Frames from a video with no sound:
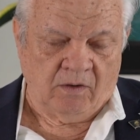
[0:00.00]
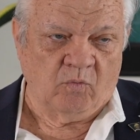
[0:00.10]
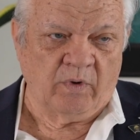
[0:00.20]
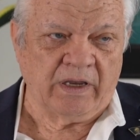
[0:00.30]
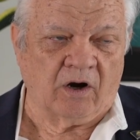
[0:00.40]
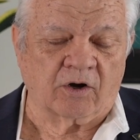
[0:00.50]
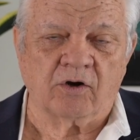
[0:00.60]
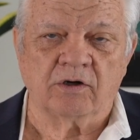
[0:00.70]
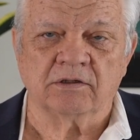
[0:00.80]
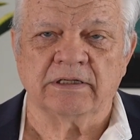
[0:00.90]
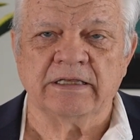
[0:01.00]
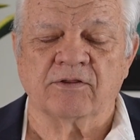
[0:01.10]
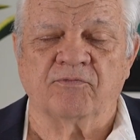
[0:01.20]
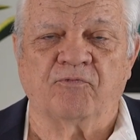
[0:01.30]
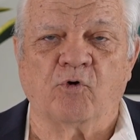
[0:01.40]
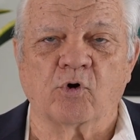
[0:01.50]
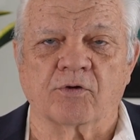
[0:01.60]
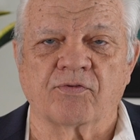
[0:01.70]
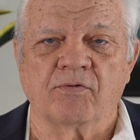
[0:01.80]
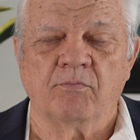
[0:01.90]
We are currently the
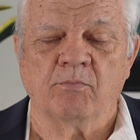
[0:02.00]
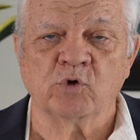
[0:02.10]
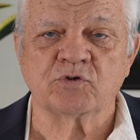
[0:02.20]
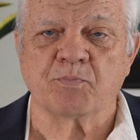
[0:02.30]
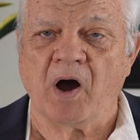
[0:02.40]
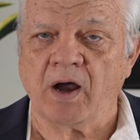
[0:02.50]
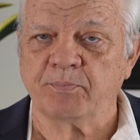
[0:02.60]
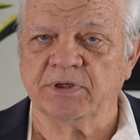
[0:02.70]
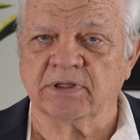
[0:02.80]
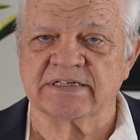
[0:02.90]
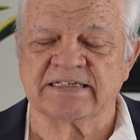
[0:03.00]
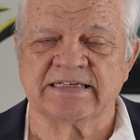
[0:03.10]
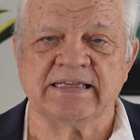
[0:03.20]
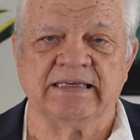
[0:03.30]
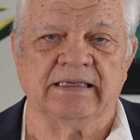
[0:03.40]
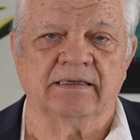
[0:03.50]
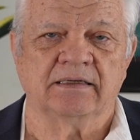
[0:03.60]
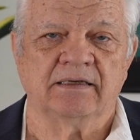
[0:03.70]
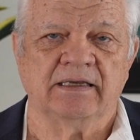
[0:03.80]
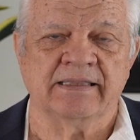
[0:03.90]
4th most populous city
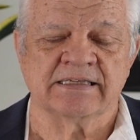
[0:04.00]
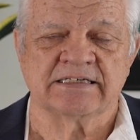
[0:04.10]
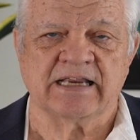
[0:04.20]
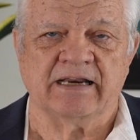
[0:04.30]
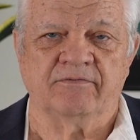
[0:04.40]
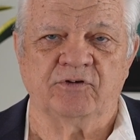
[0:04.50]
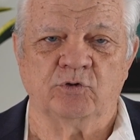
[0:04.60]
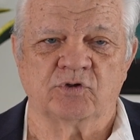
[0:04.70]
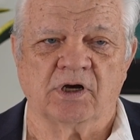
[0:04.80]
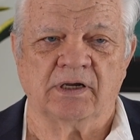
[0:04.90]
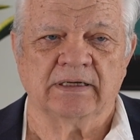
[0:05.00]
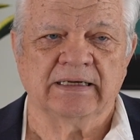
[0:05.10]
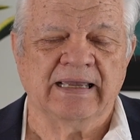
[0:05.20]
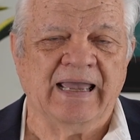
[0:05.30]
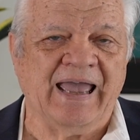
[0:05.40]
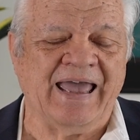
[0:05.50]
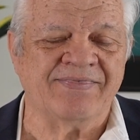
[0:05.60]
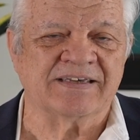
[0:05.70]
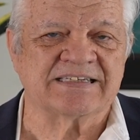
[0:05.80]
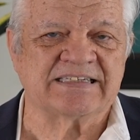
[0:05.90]
in the state of Utah
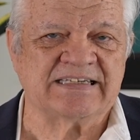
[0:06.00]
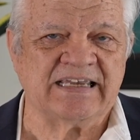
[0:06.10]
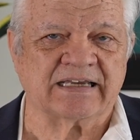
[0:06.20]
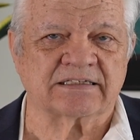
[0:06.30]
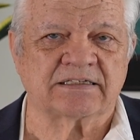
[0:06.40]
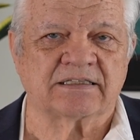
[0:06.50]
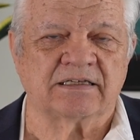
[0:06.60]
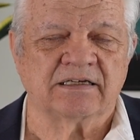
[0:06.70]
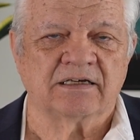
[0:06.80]
and the 6th